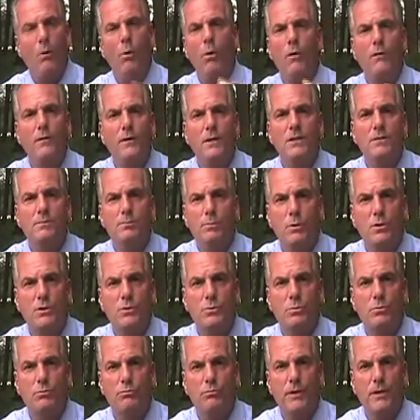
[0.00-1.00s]
All these
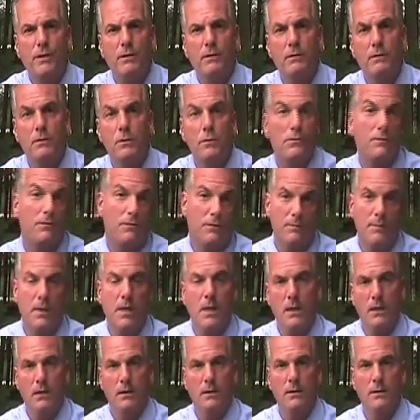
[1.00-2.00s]
books were written for
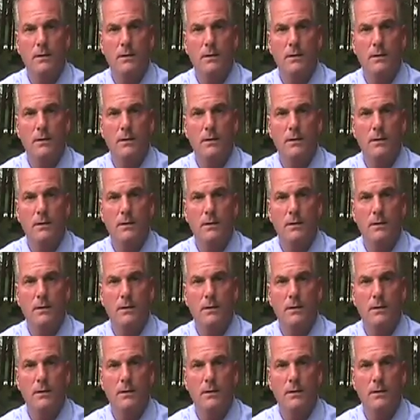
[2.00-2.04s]
me.